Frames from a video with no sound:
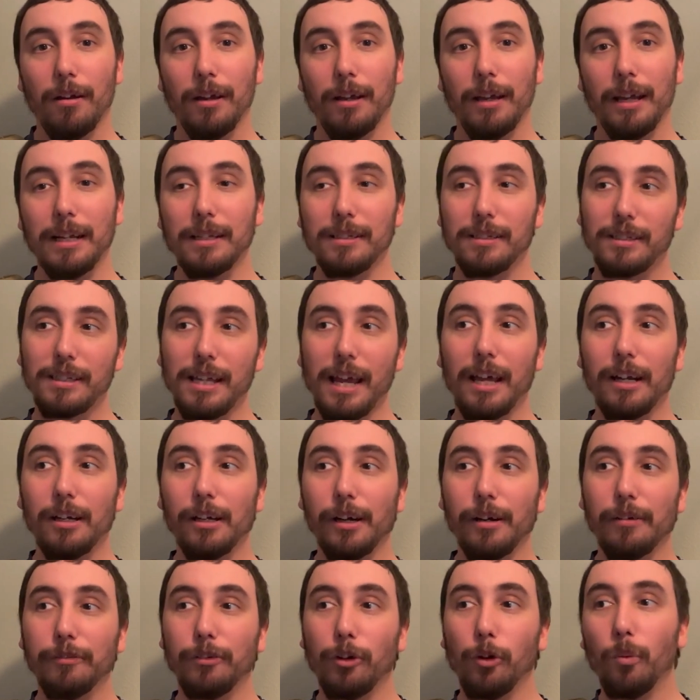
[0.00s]
instead
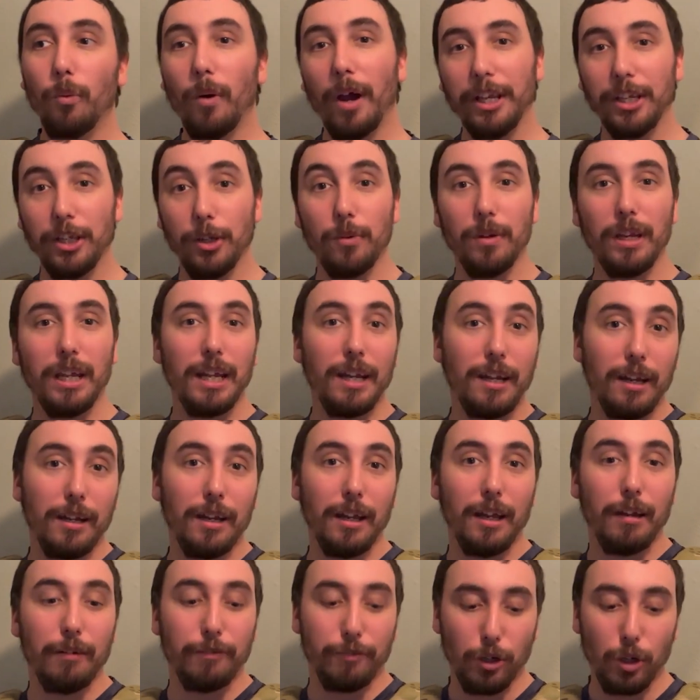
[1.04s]
of when you needed
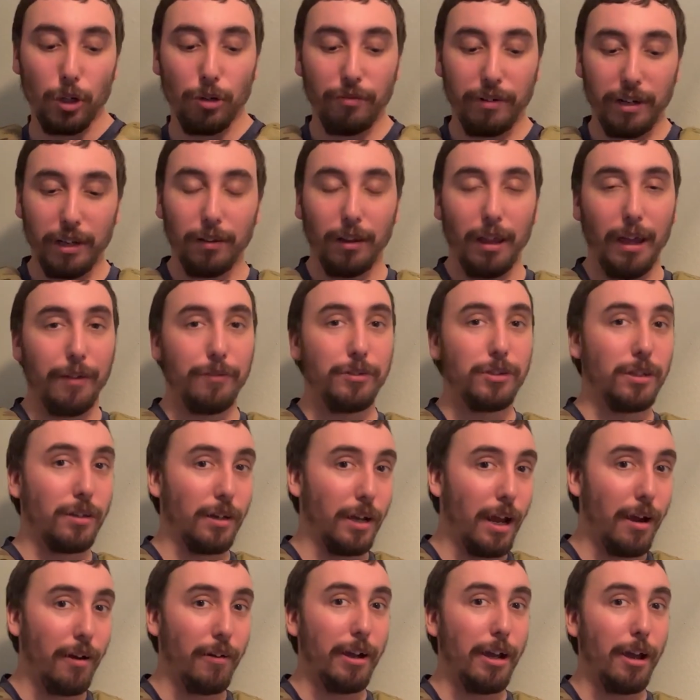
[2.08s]
it for a real life
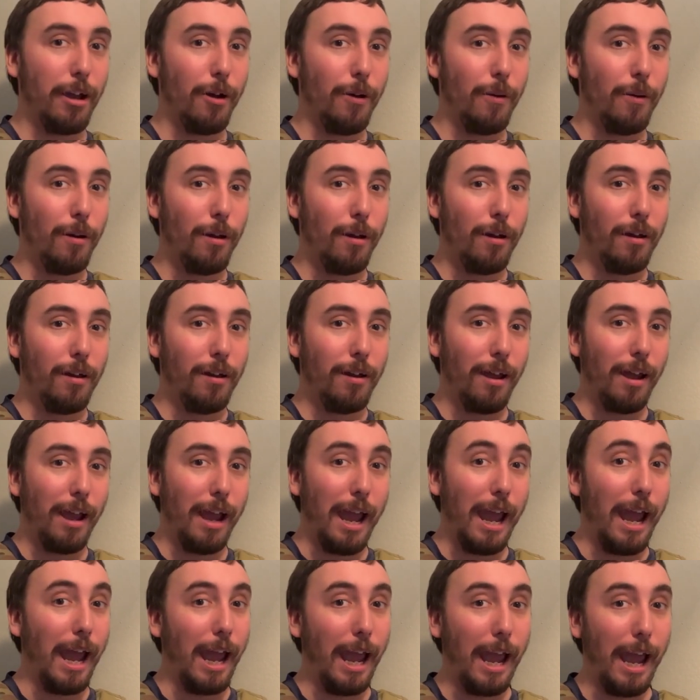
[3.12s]
scenario,
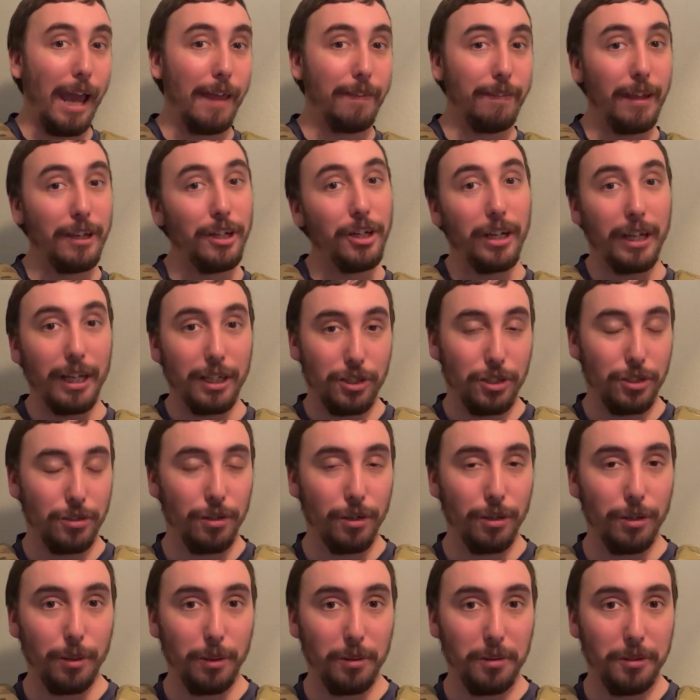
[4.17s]
and then you get
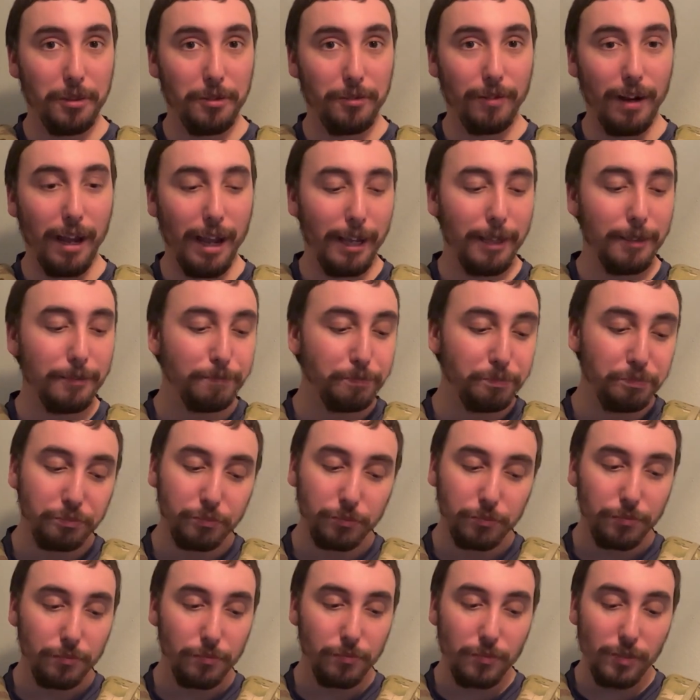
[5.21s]
screwed, right?
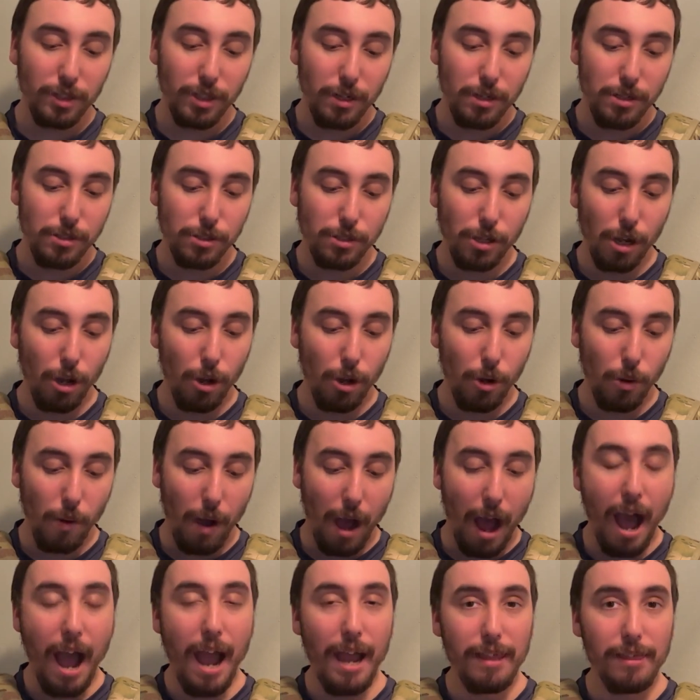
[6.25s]
So
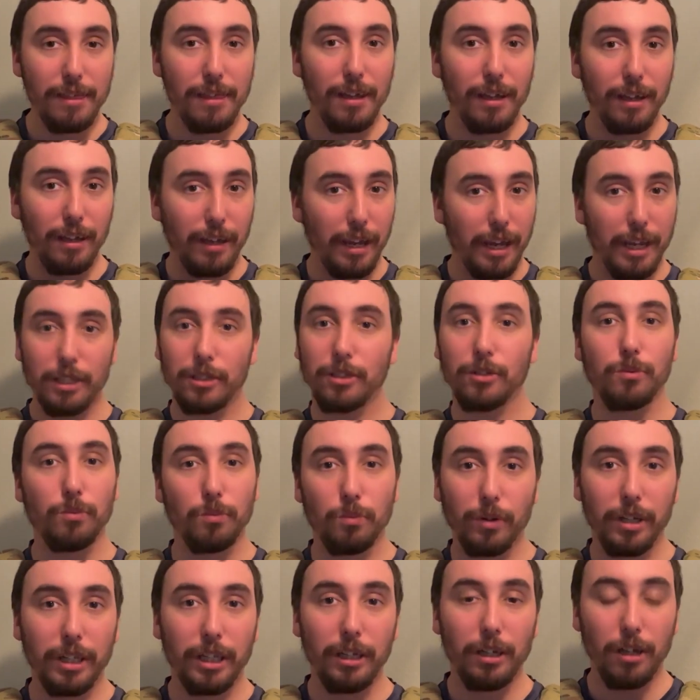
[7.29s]
I think it's
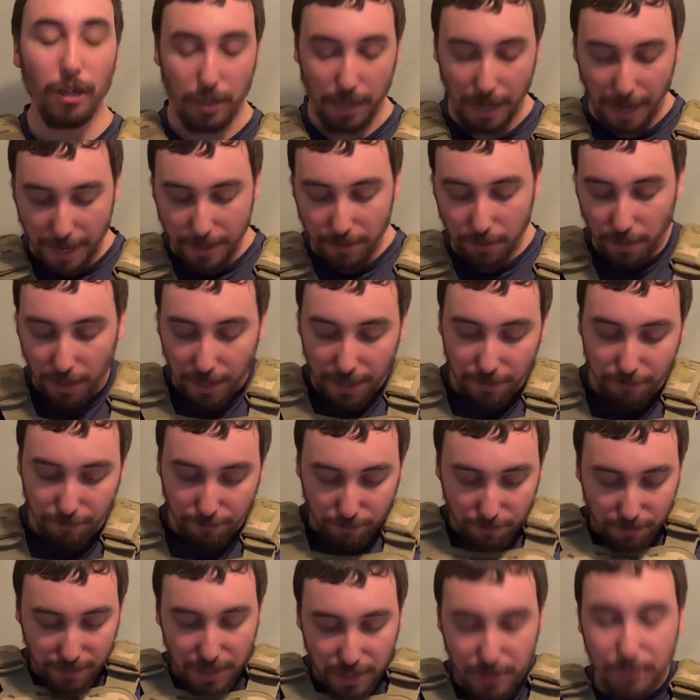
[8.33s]
really good. And like
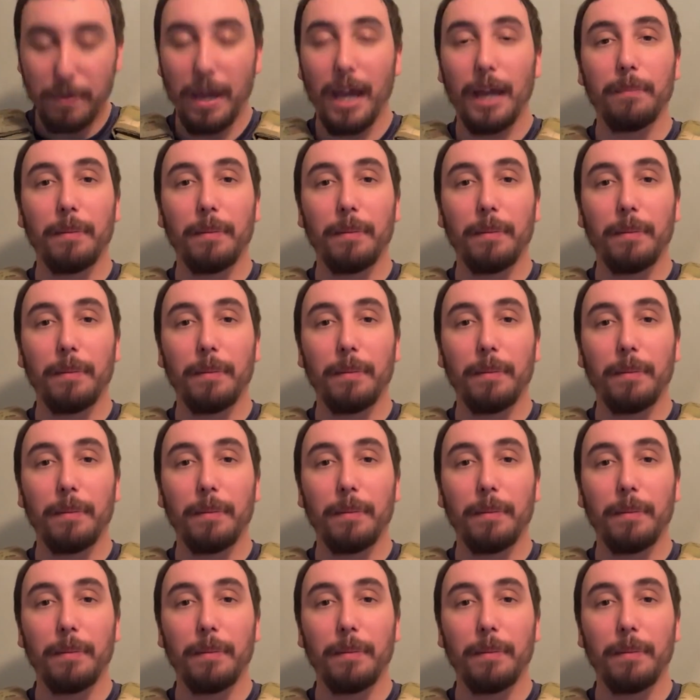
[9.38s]
these mag